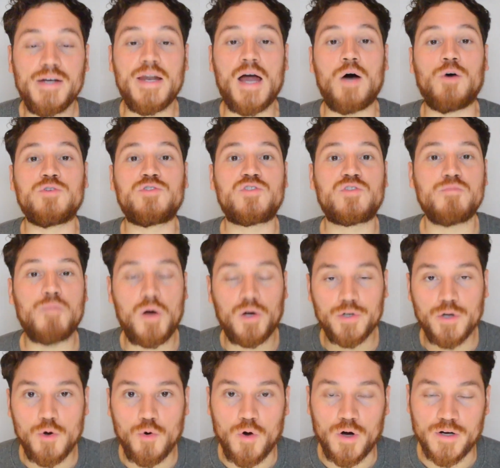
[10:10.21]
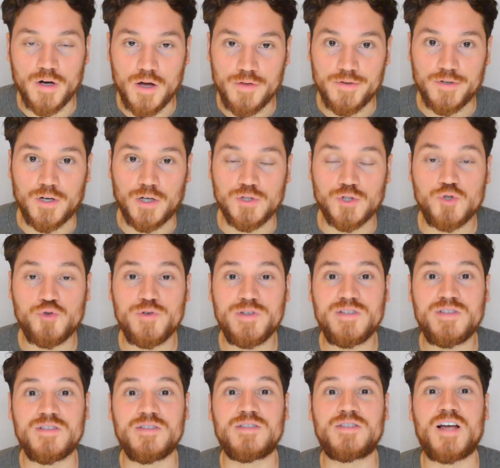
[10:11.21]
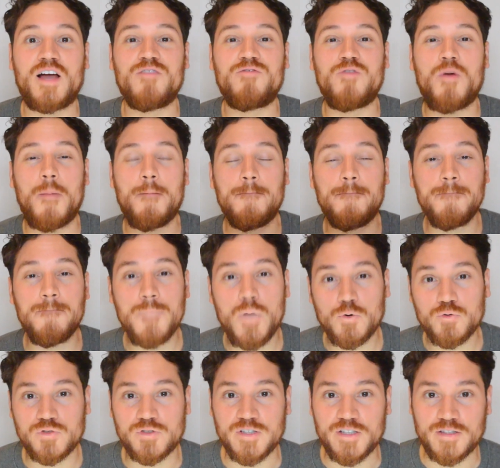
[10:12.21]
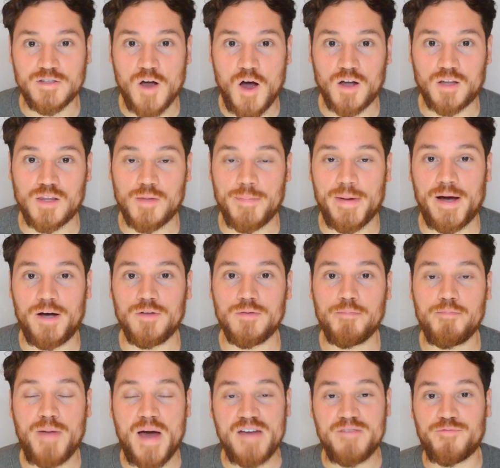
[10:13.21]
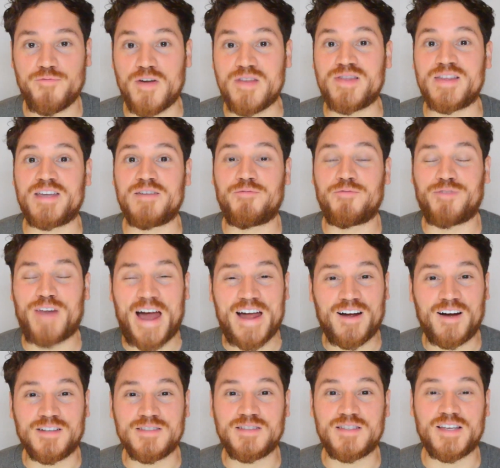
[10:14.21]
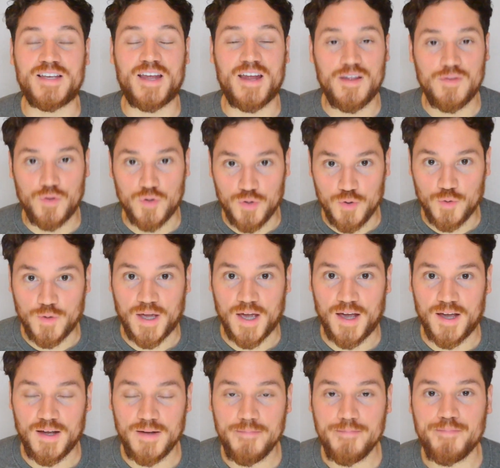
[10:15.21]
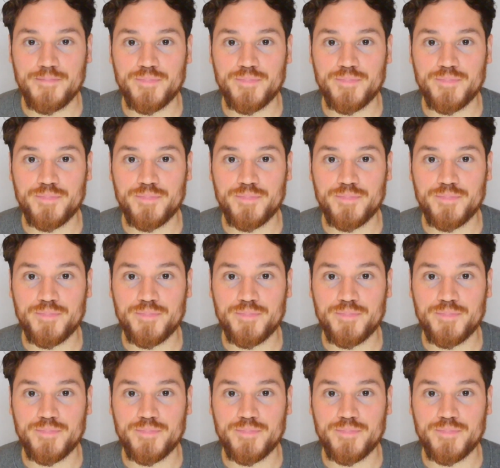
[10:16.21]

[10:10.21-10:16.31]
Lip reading: Now, a small note on other countries, since I've mostly talked about pet-friendly flat hunting in the UK.